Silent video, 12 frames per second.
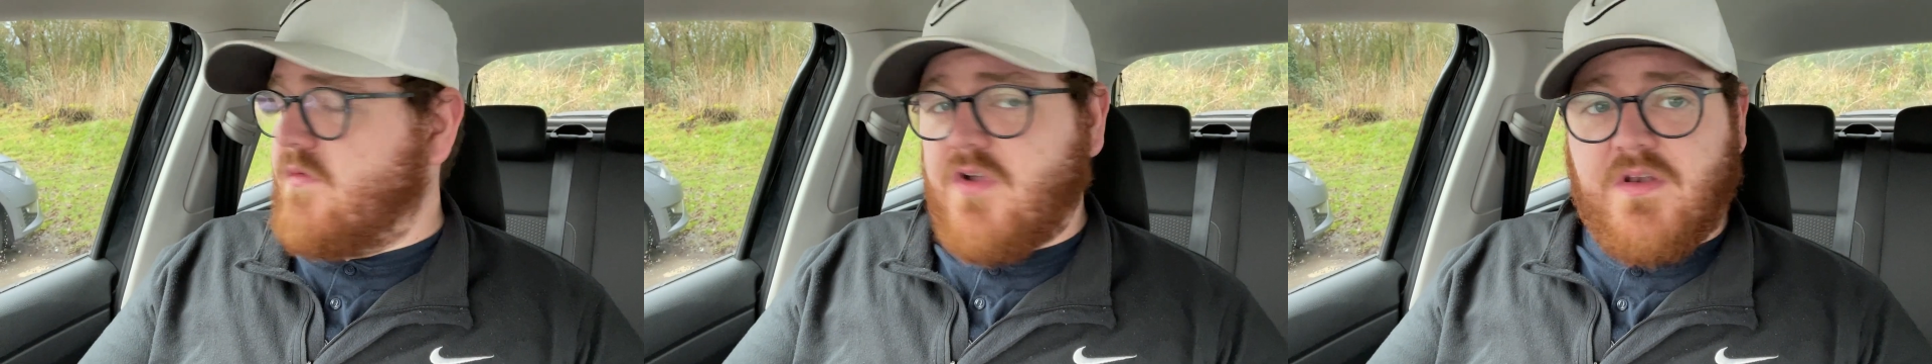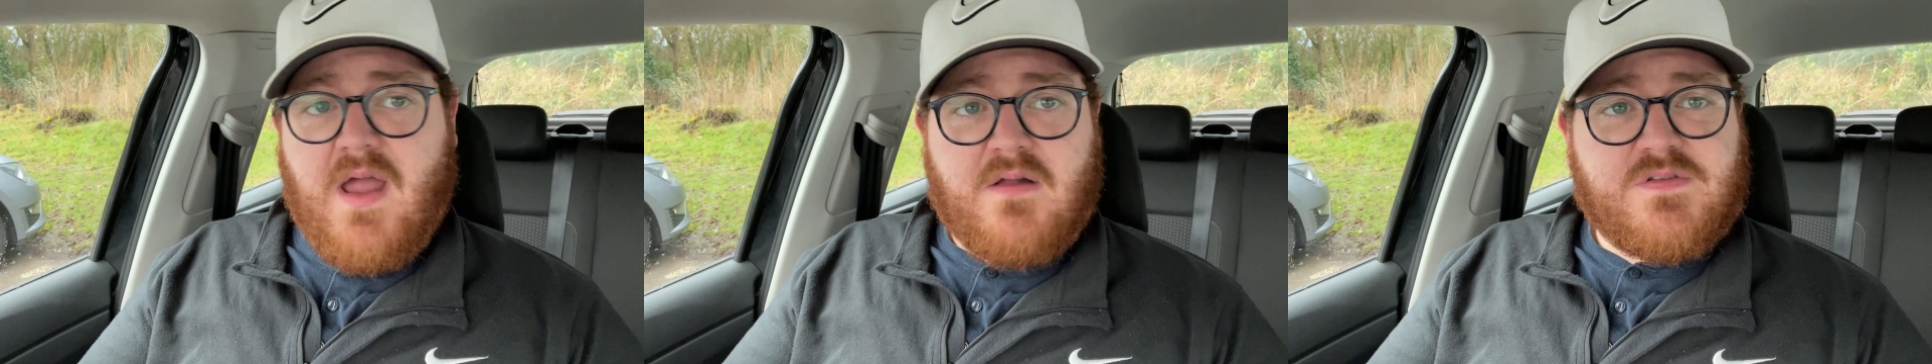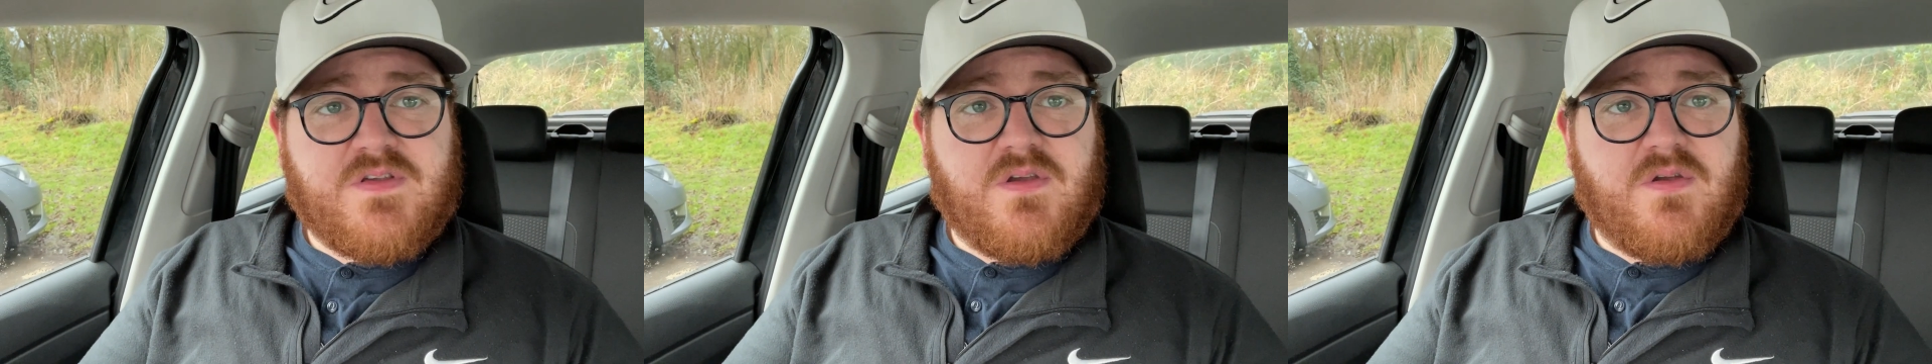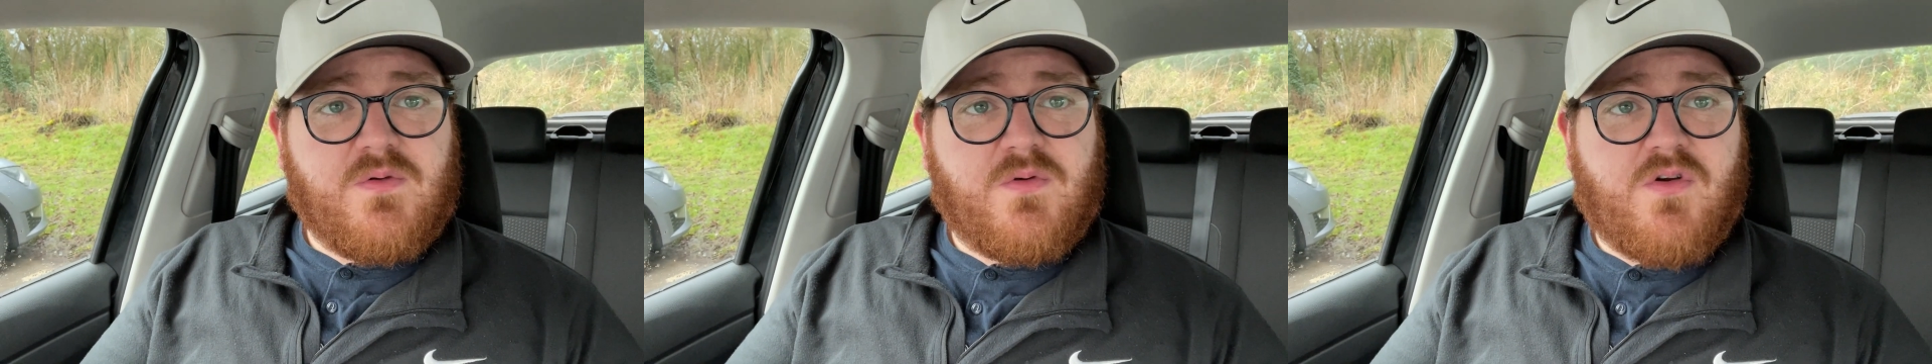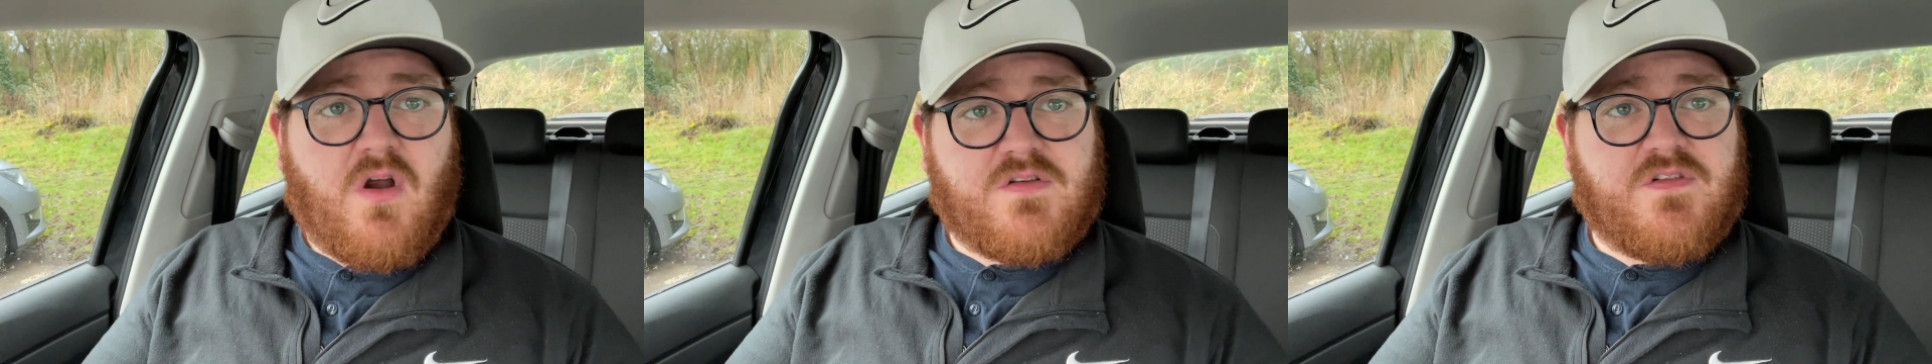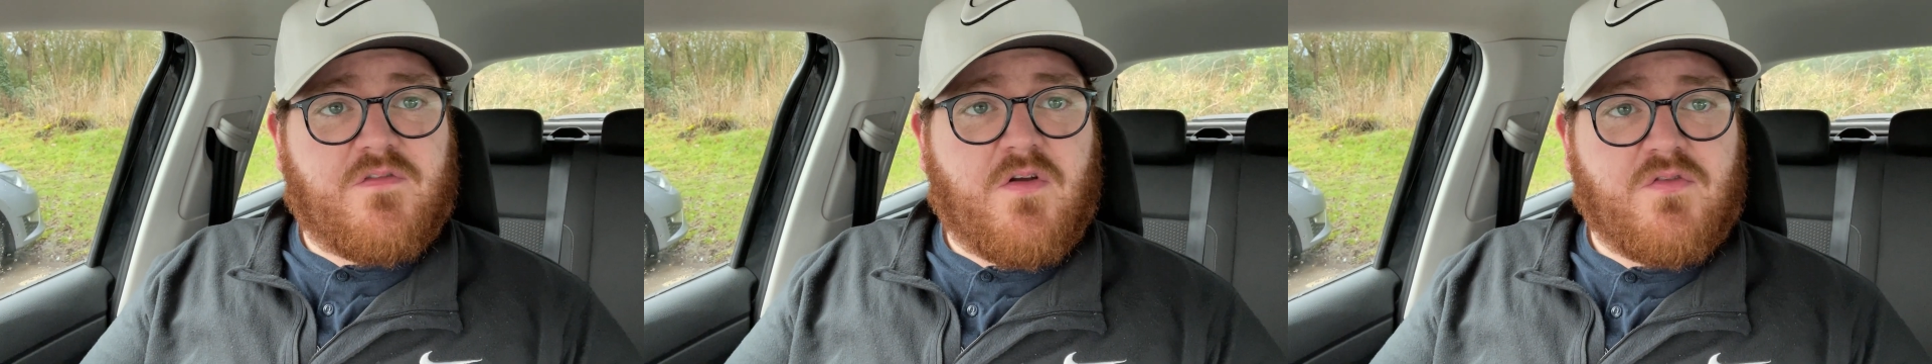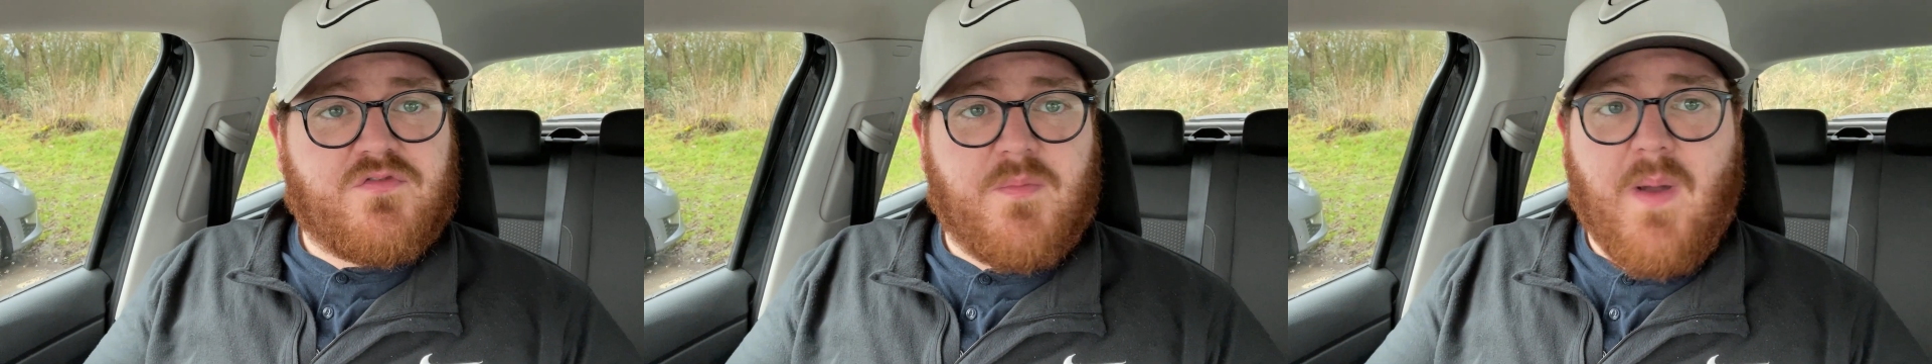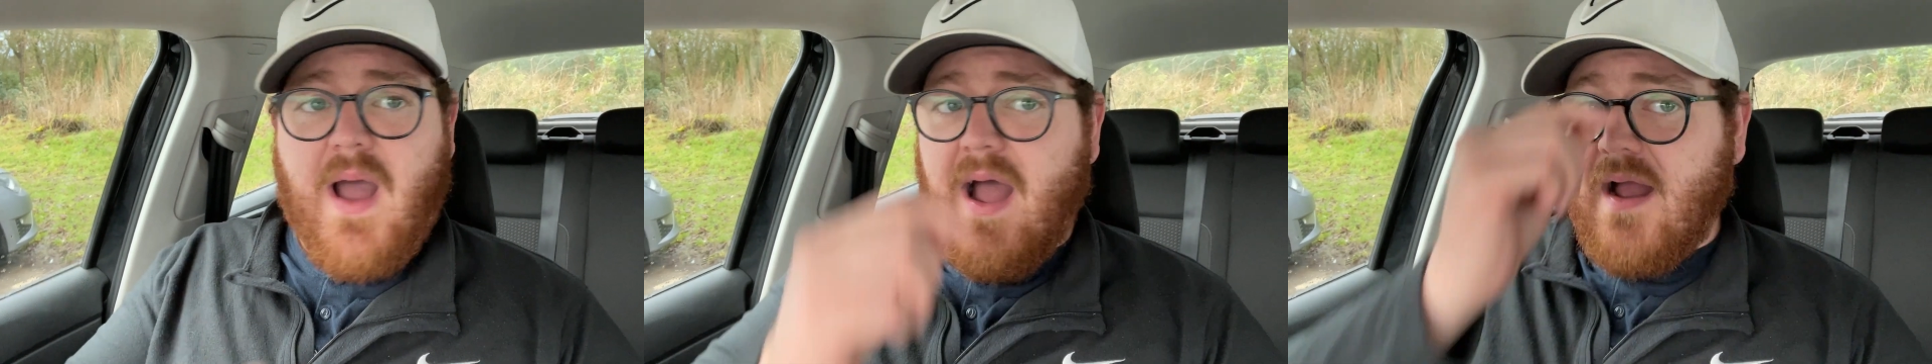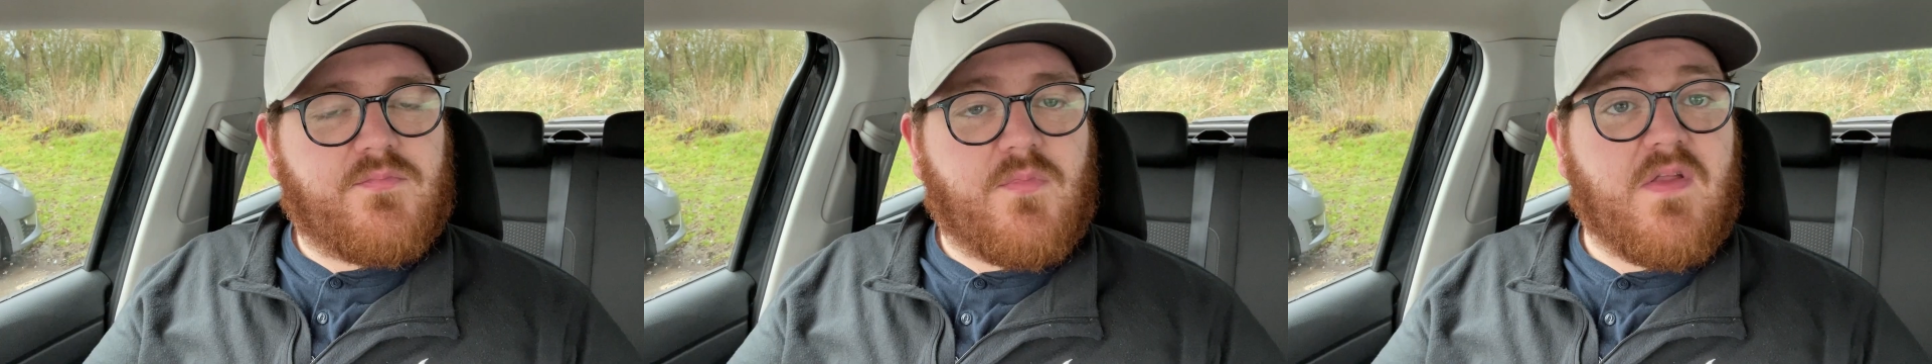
Down to Croxteth Country Park,